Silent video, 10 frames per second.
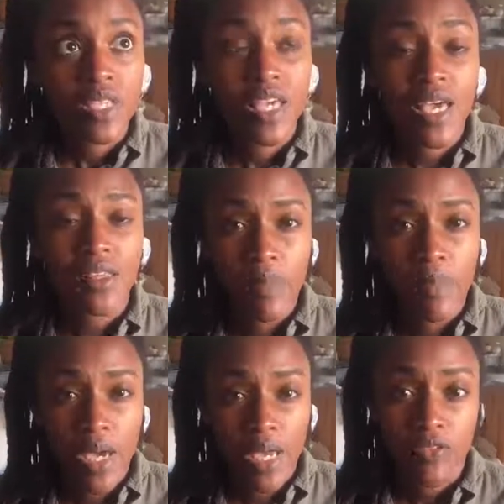get the
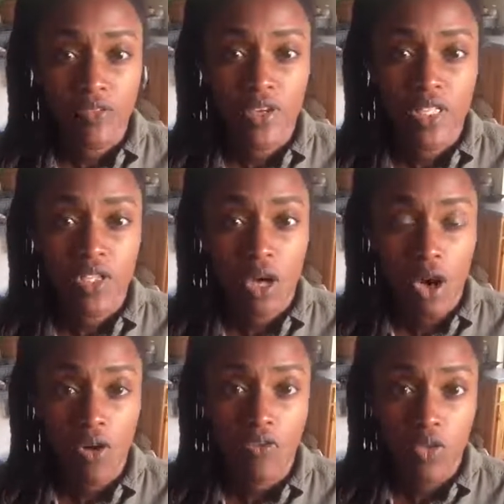benefits
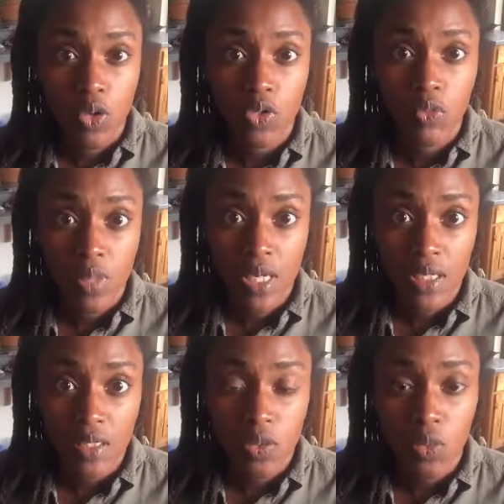of those
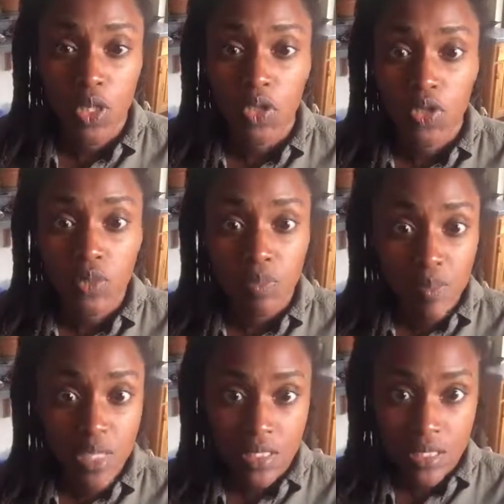beans. When you
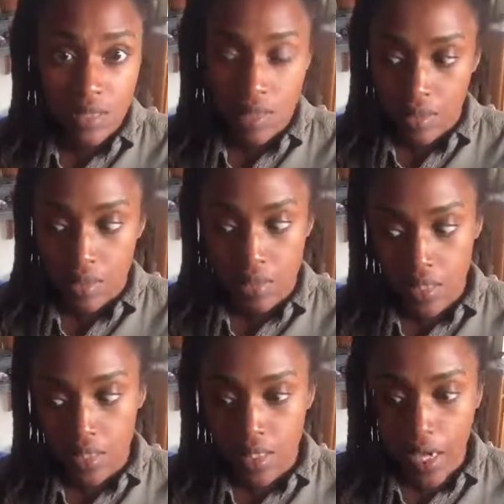miss
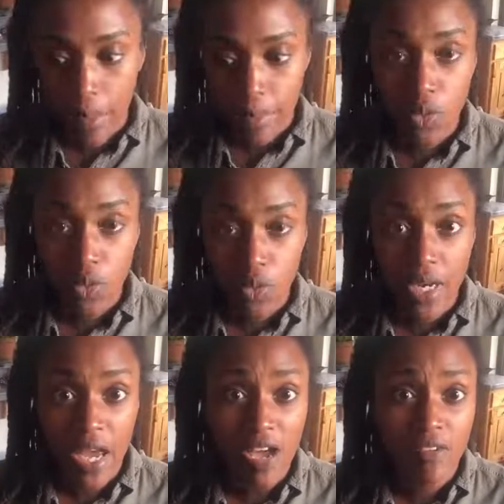these steps, you
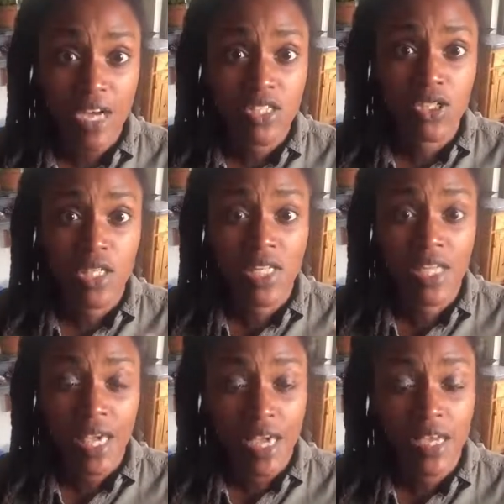can have actually
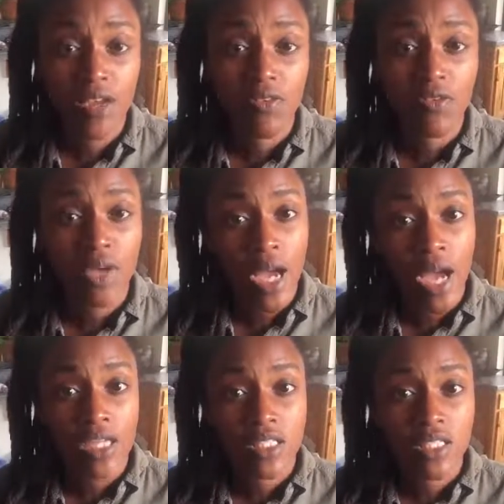negative
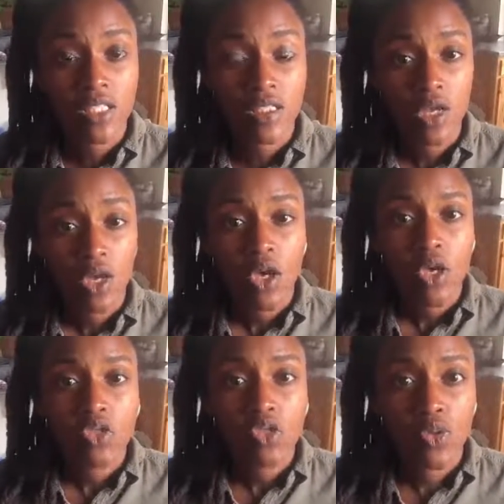reactions
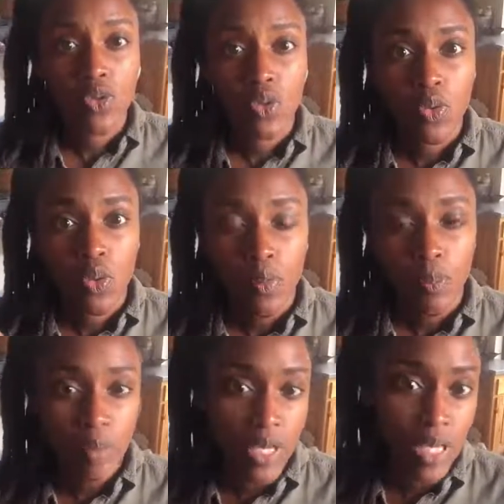to
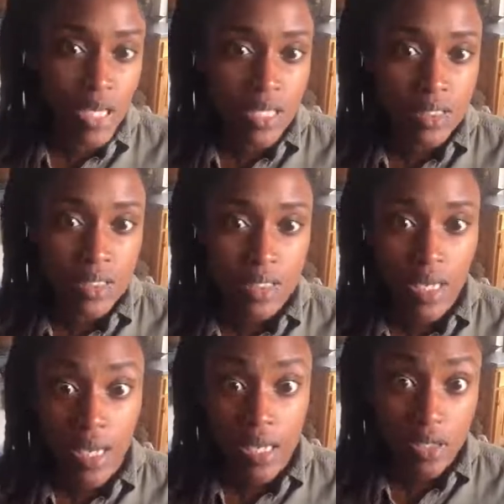beans
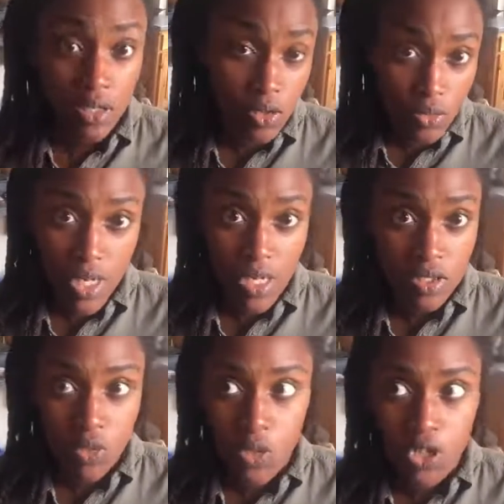and
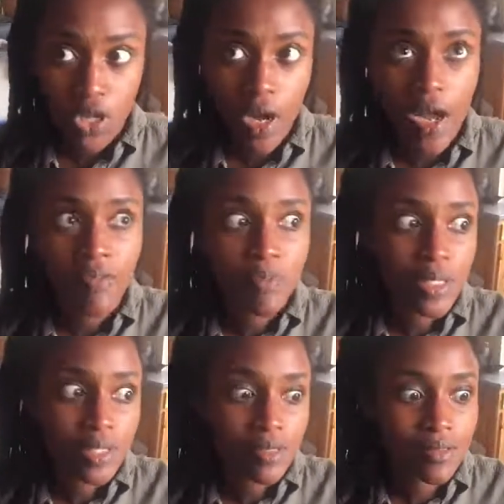grains, which have
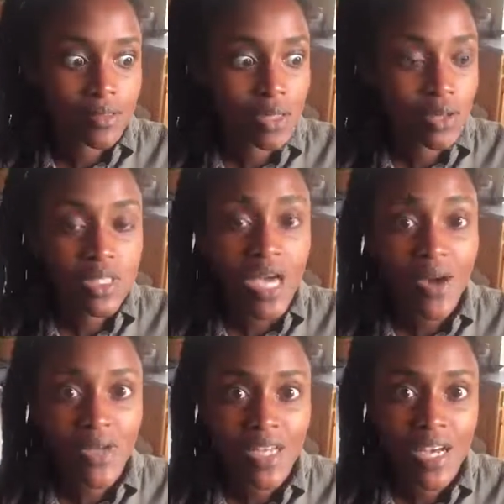been,
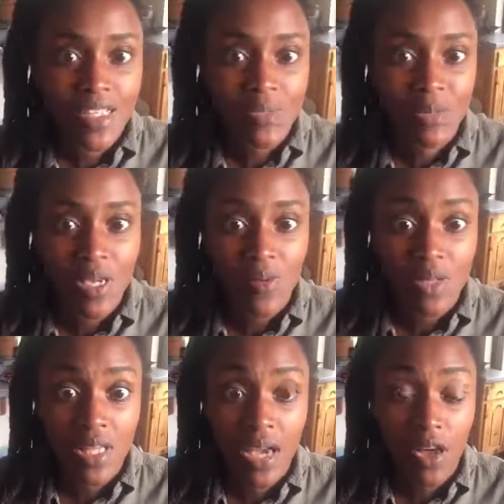touted as being
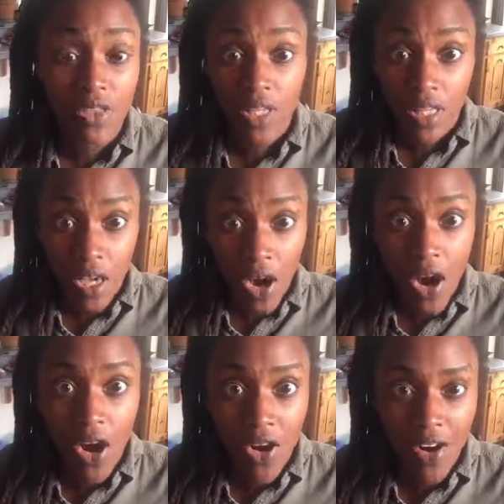really healthy. They
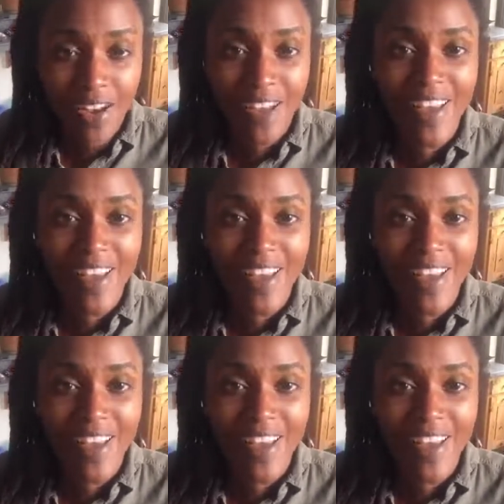are.